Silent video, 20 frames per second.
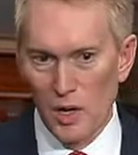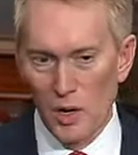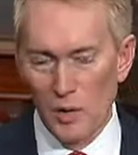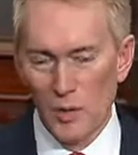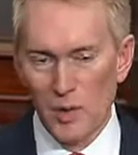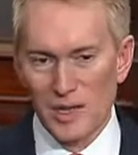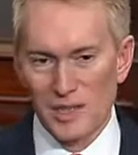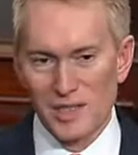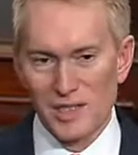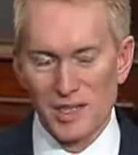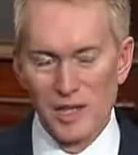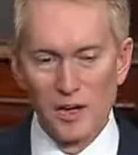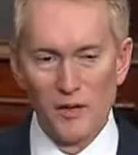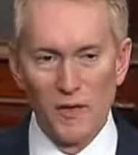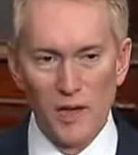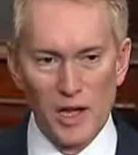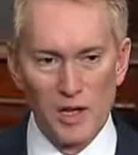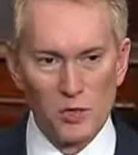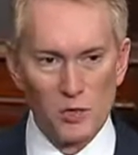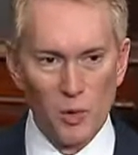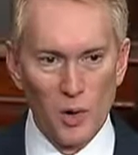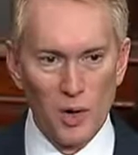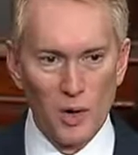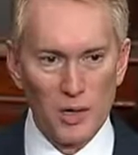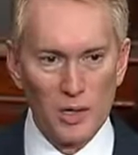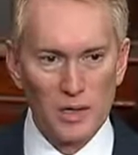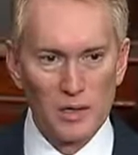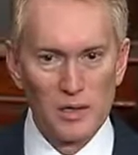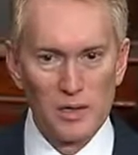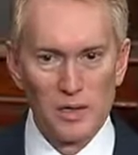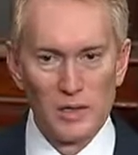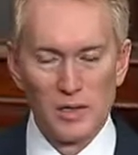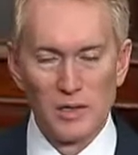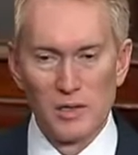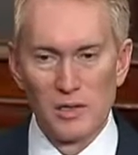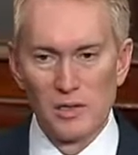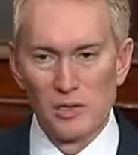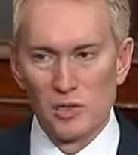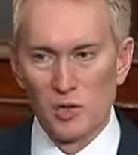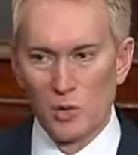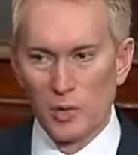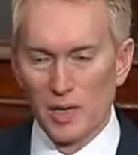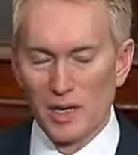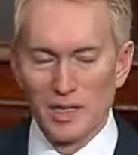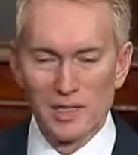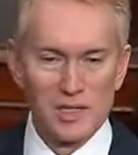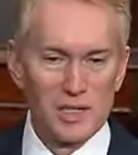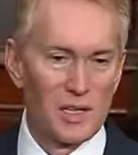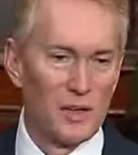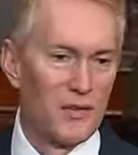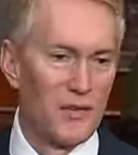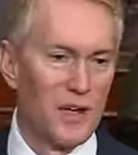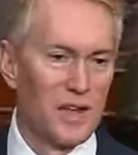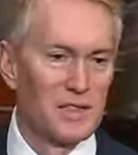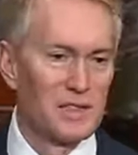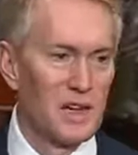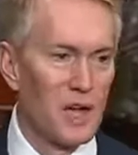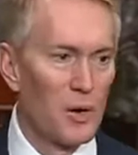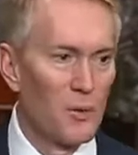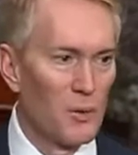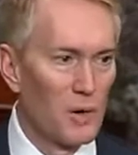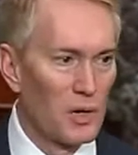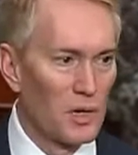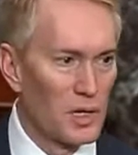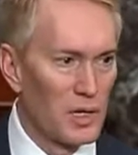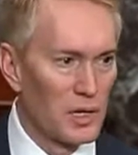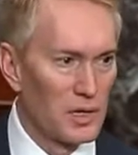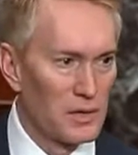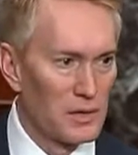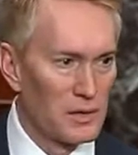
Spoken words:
we incentivize work to we incentivize not working.